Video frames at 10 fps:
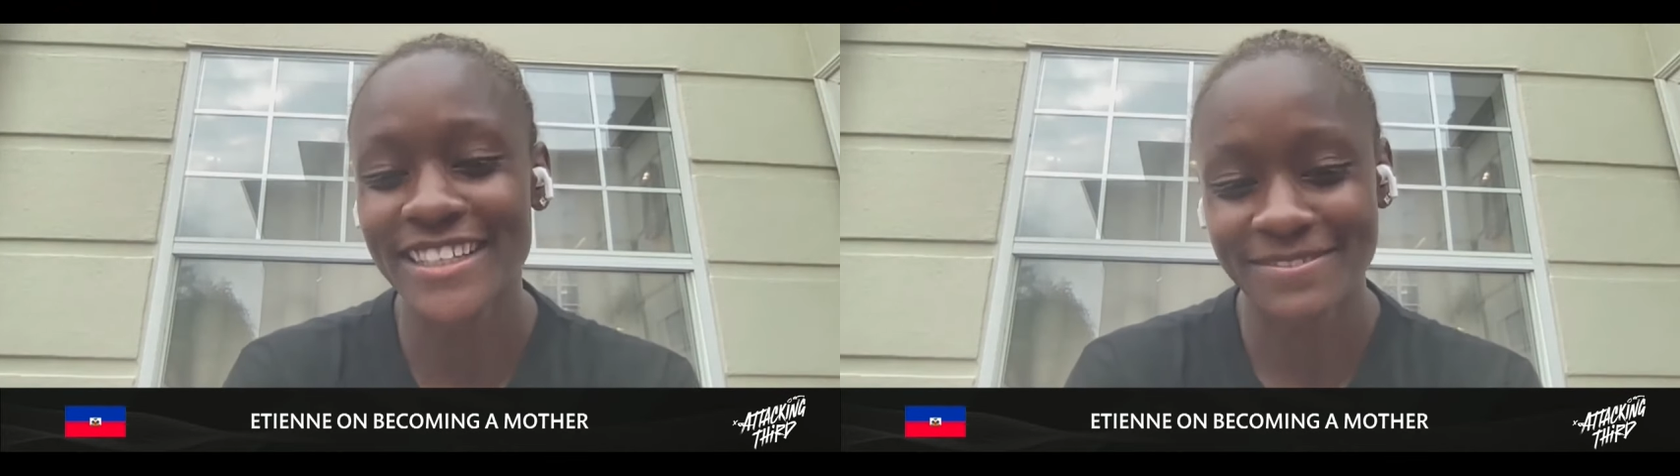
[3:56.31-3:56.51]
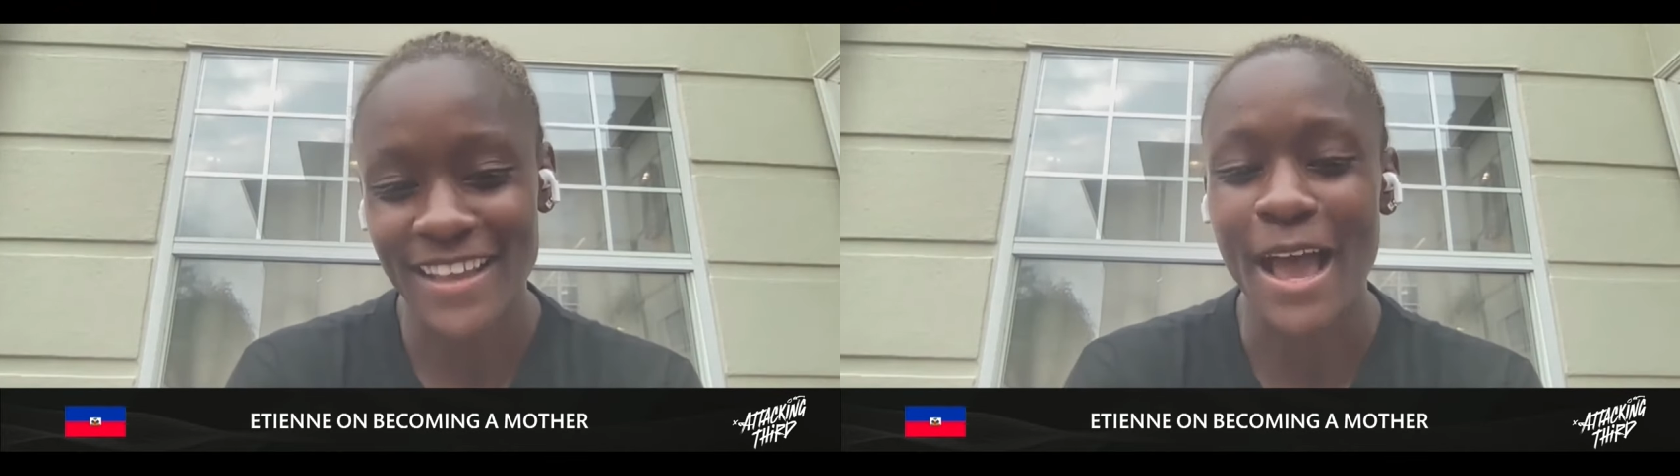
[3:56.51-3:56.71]
I
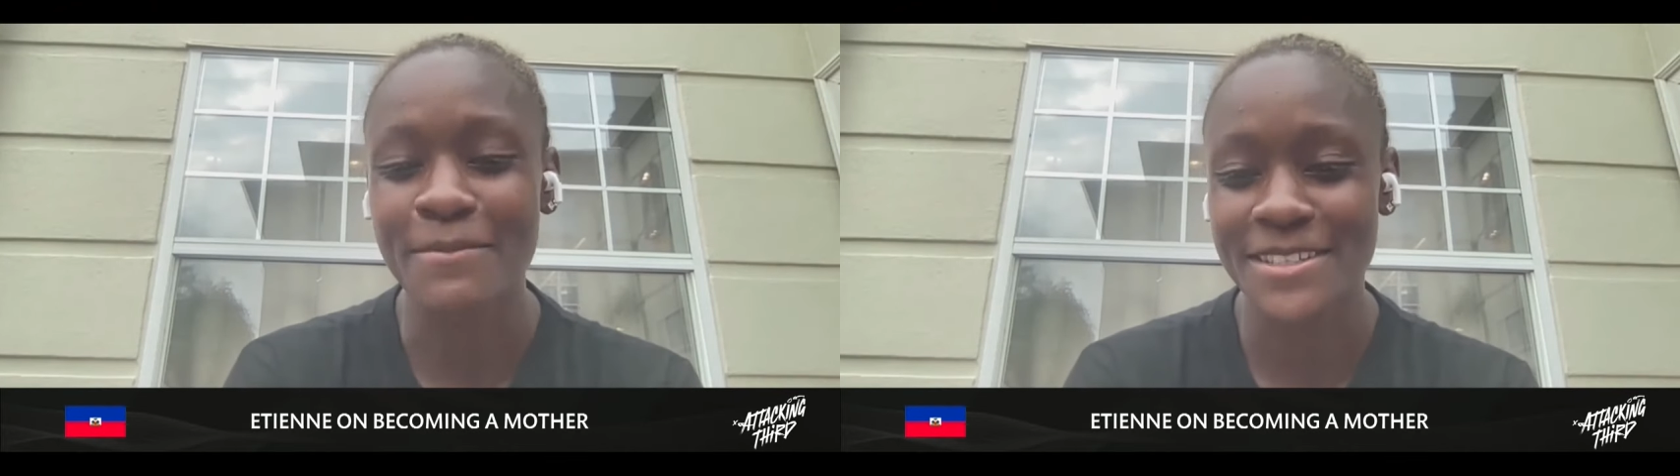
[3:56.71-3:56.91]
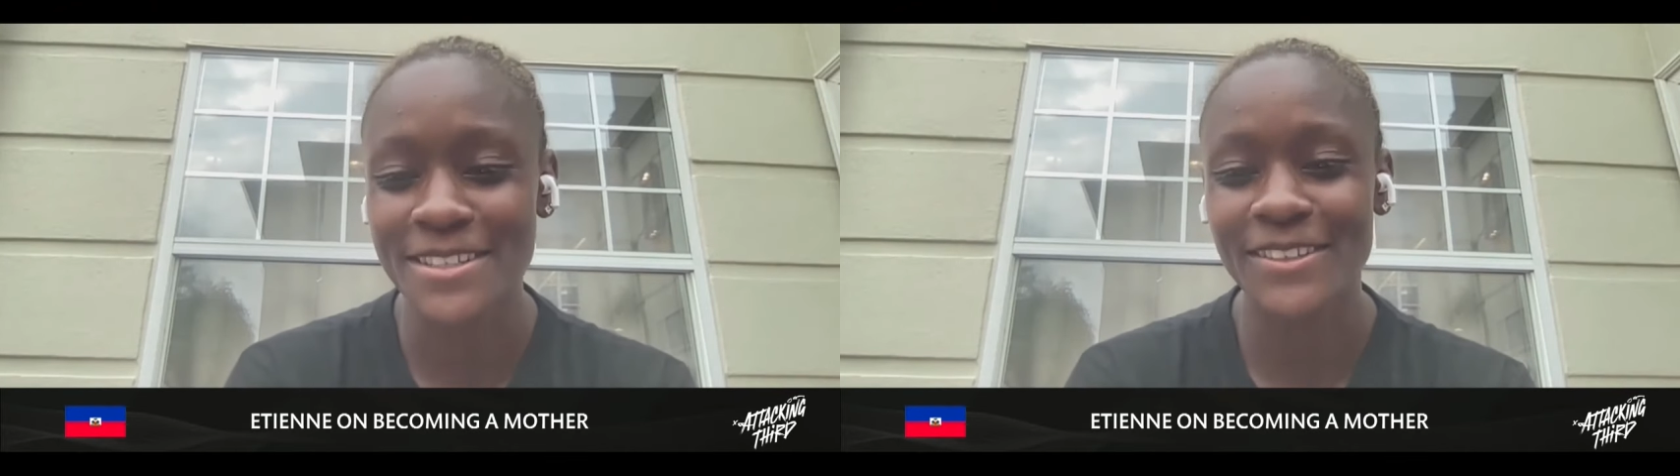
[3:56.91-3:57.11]
can have you know
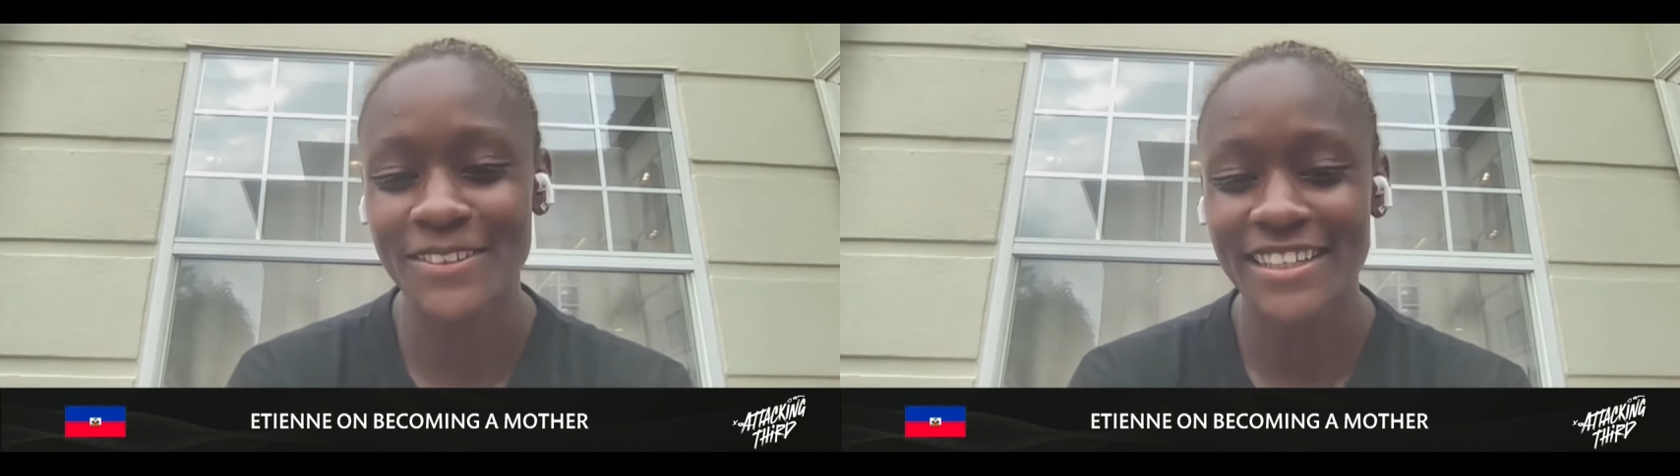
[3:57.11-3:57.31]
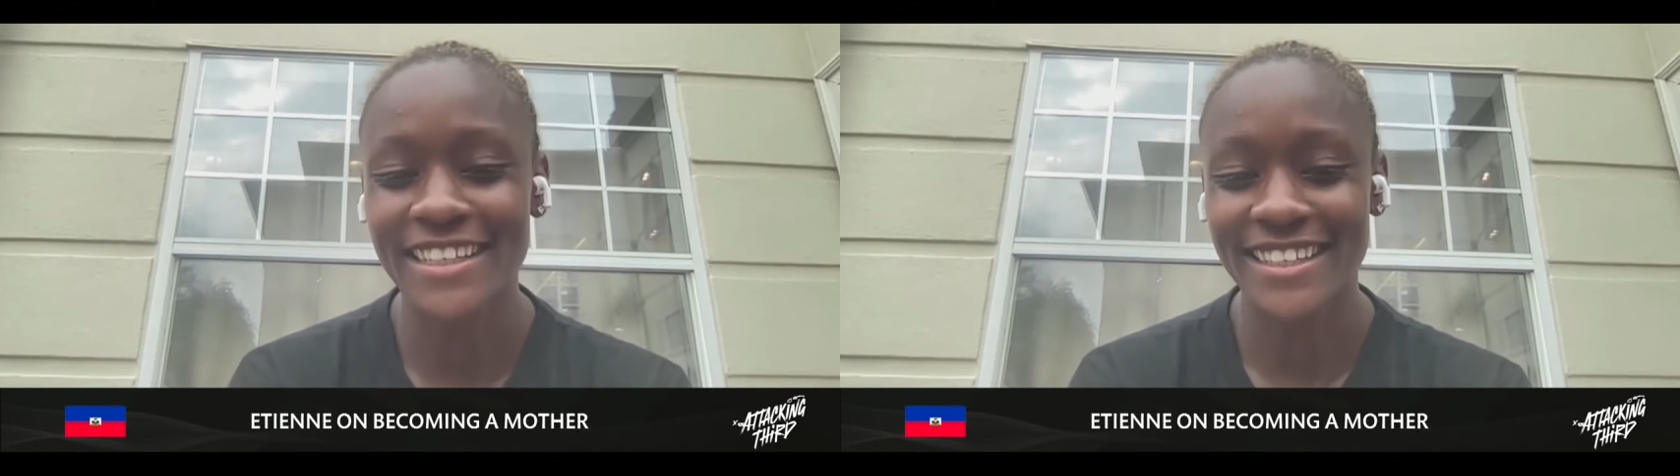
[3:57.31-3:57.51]
like
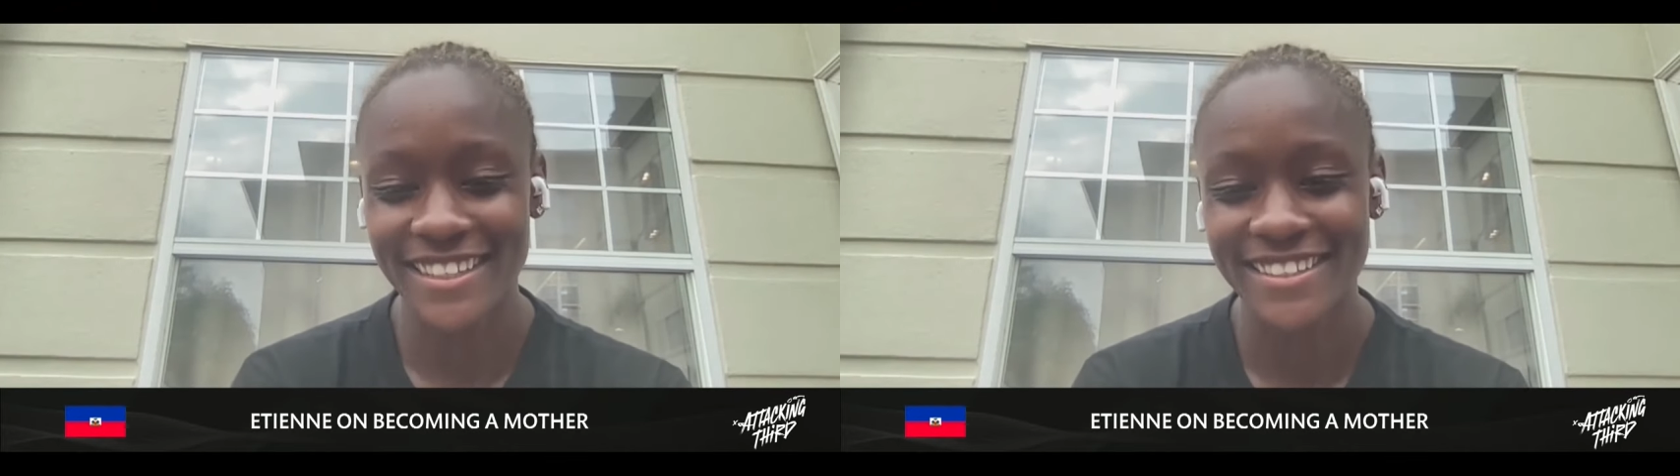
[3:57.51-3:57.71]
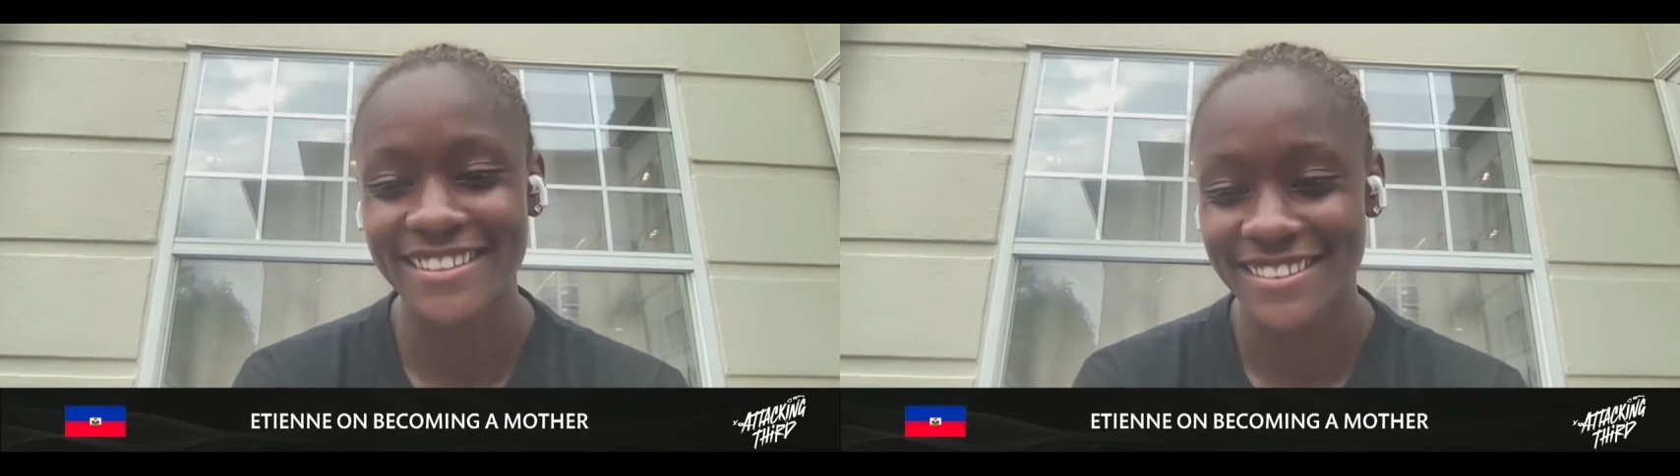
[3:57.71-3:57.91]
absolutely.